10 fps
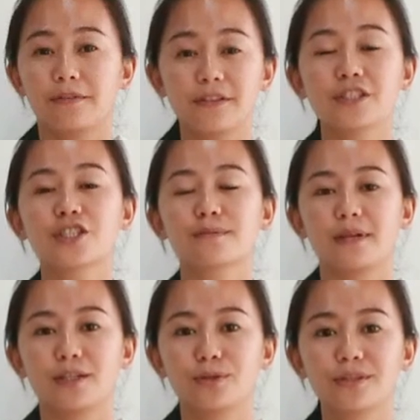finish
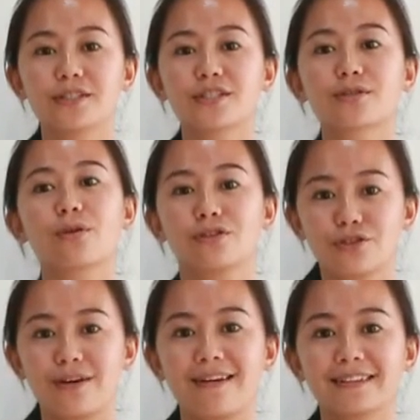my 2 years
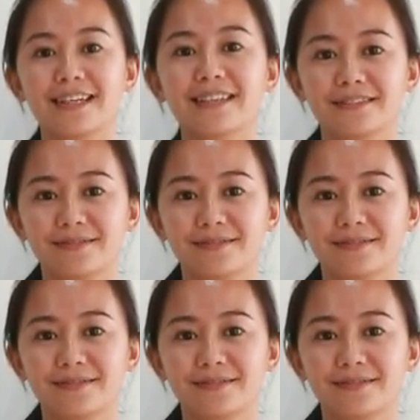contract.